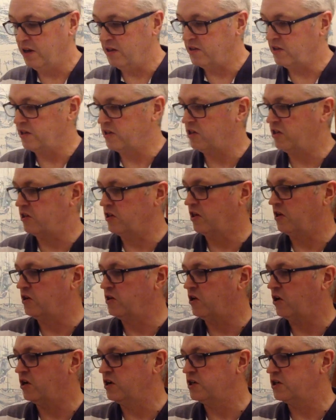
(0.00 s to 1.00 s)
this is a
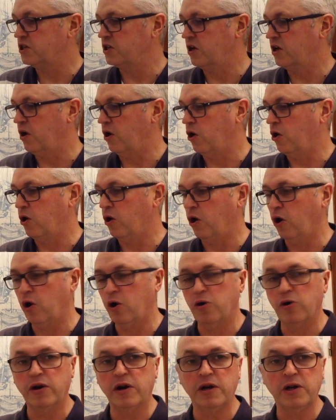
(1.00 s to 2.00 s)
nice
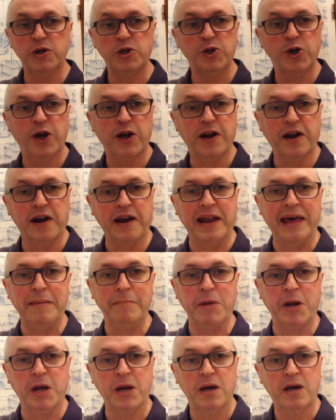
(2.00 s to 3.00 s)
orange
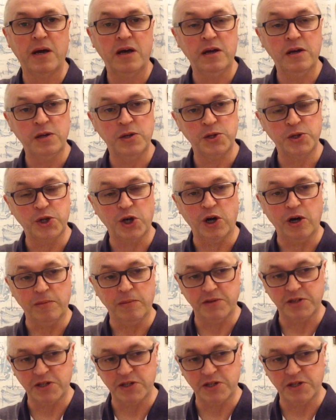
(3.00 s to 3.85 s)
lemon type